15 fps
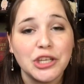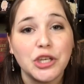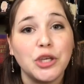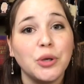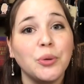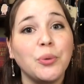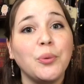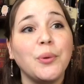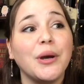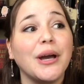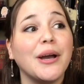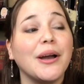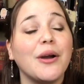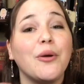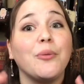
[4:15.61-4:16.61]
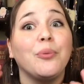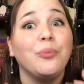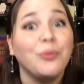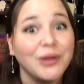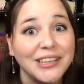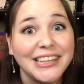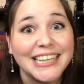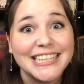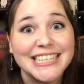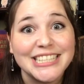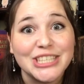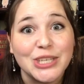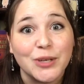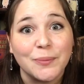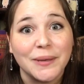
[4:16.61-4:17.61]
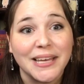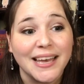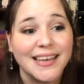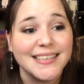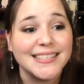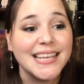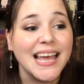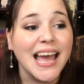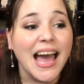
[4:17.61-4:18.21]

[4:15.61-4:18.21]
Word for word: you really need to because